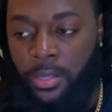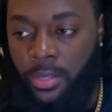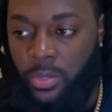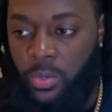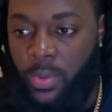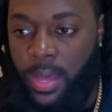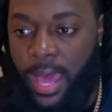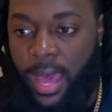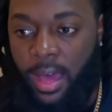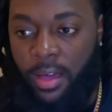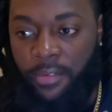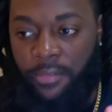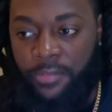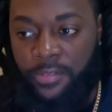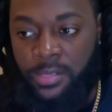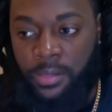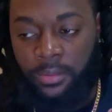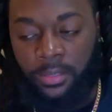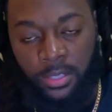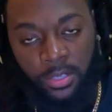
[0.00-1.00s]
you have
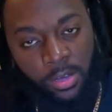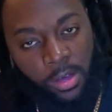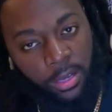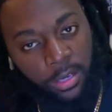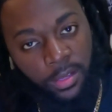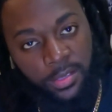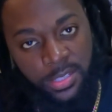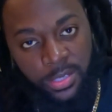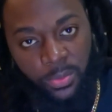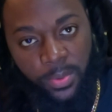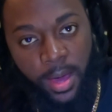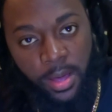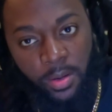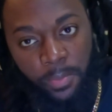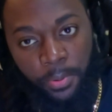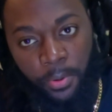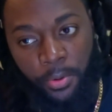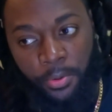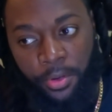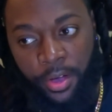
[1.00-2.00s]
something called a Serato
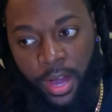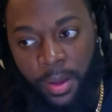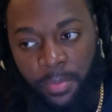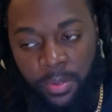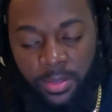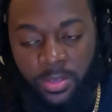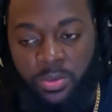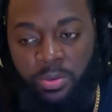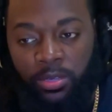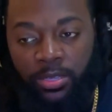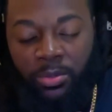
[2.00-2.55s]
program and you can